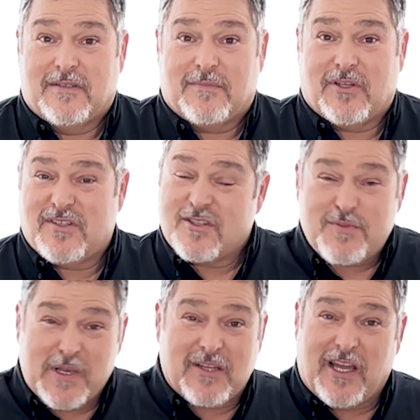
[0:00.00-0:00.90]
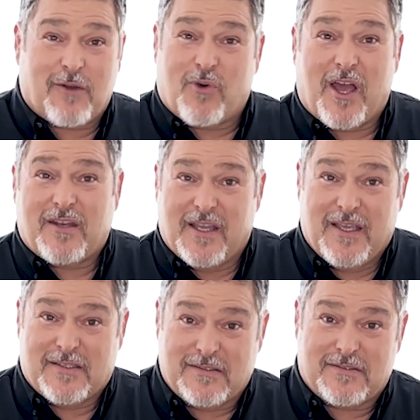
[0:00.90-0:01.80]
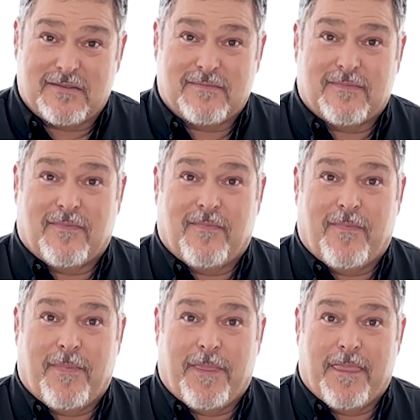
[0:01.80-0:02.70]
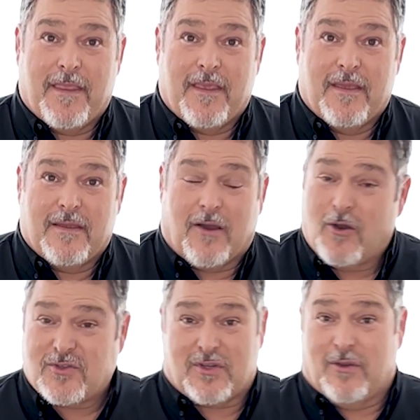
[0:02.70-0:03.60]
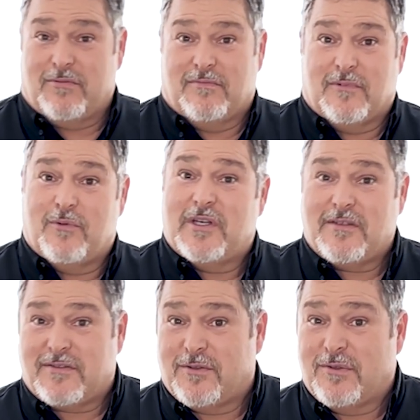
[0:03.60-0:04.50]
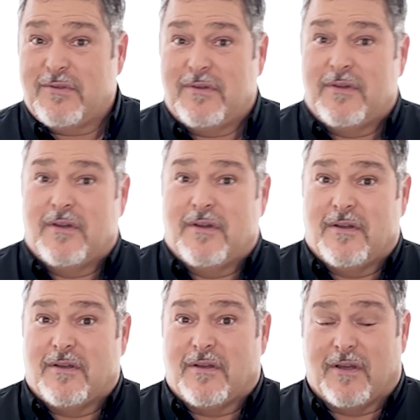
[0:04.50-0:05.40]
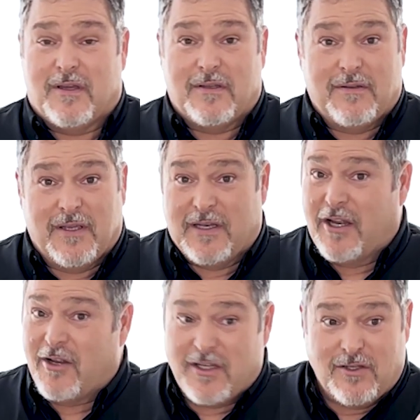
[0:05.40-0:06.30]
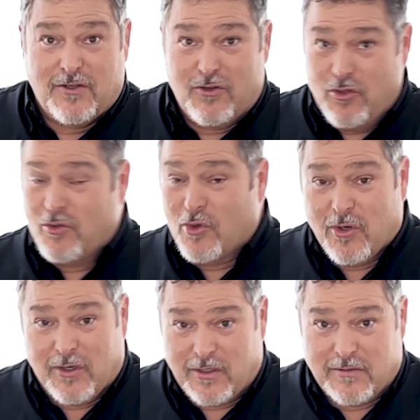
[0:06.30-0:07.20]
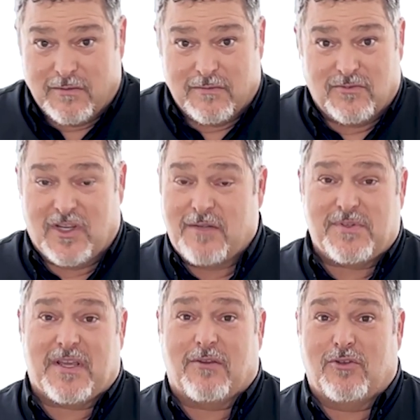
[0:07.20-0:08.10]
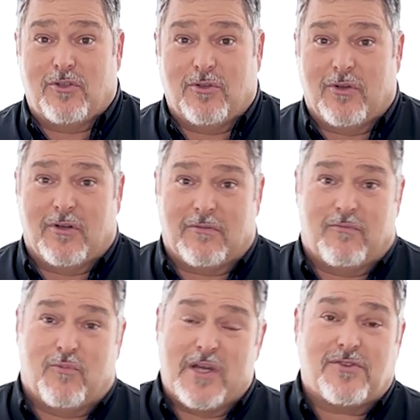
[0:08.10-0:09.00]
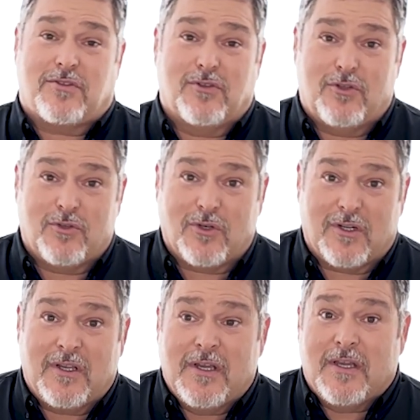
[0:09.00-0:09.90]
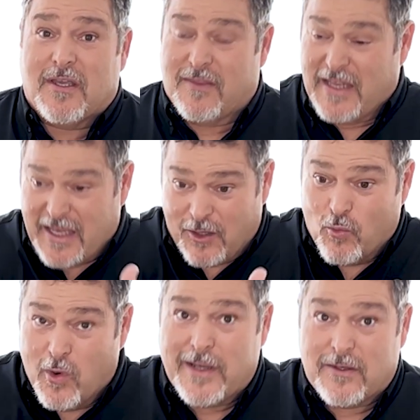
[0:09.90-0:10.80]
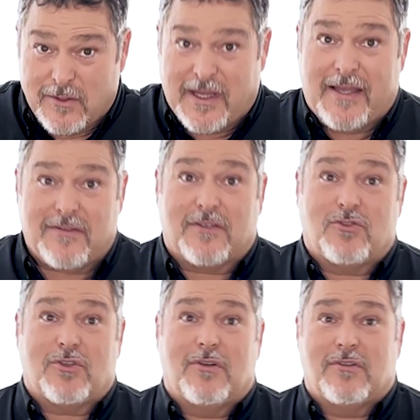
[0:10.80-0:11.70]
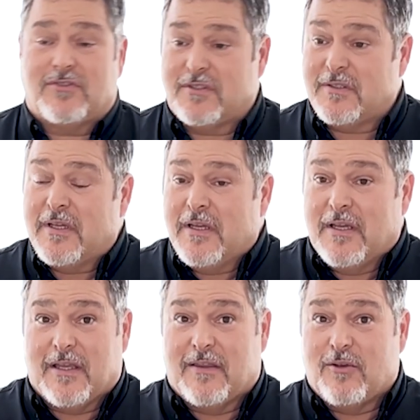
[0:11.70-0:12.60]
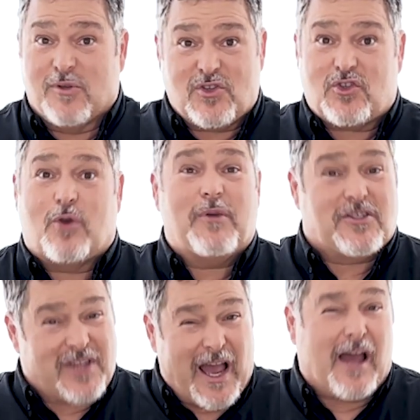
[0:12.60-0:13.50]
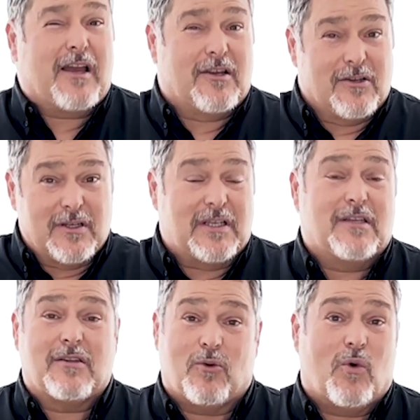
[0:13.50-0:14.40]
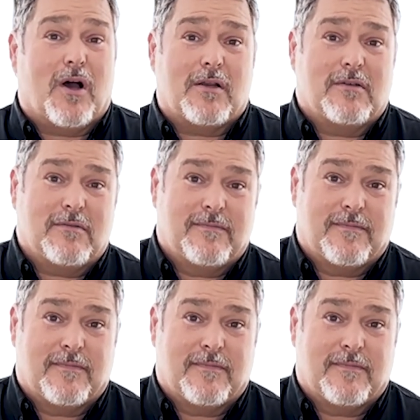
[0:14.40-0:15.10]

because it smelled like rotten eggs. Also, we went to an, an area in New York, Jamestown, New York, Western New York, and they had a well at the church, and, and there was so much iron in the water